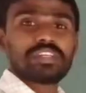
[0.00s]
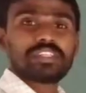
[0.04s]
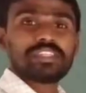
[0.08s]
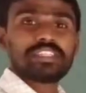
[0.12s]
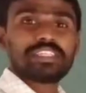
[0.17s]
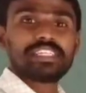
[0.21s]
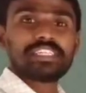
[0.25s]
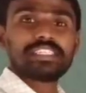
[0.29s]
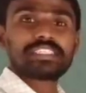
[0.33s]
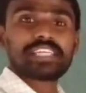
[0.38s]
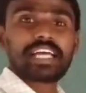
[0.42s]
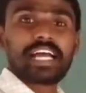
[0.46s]

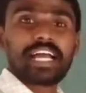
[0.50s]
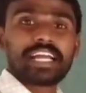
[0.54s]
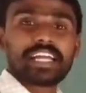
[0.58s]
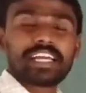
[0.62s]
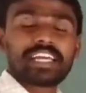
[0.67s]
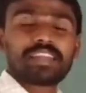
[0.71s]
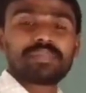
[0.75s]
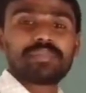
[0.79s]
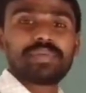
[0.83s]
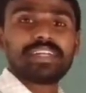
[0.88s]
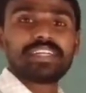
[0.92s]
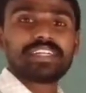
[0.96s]
this
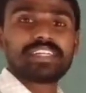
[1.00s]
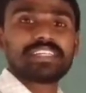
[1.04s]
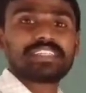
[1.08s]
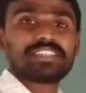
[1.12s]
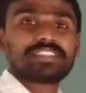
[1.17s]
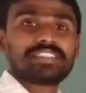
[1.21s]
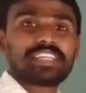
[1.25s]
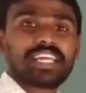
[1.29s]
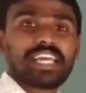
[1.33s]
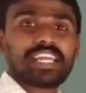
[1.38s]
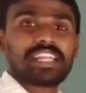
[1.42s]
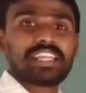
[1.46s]
agreement
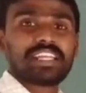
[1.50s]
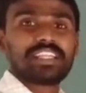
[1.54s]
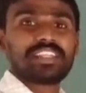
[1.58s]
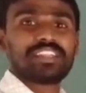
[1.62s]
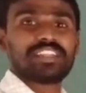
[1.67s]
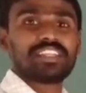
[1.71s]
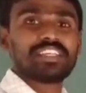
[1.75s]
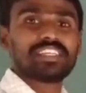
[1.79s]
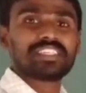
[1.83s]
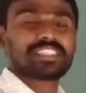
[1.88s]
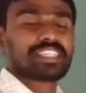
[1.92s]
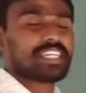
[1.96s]
is there
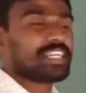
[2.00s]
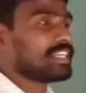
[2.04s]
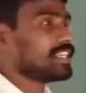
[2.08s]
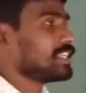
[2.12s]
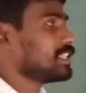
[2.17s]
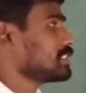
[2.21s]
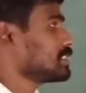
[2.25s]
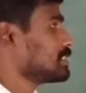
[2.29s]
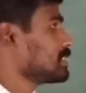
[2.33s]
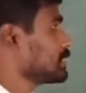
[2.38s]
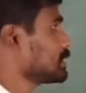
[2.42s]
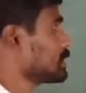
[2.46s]
in these
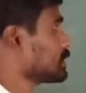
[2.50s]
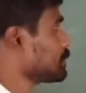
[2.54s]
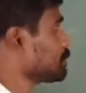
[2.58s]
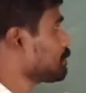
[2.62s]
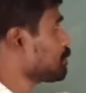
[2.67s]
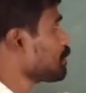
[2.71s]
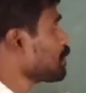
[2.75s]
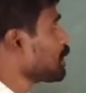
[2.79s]
sentences.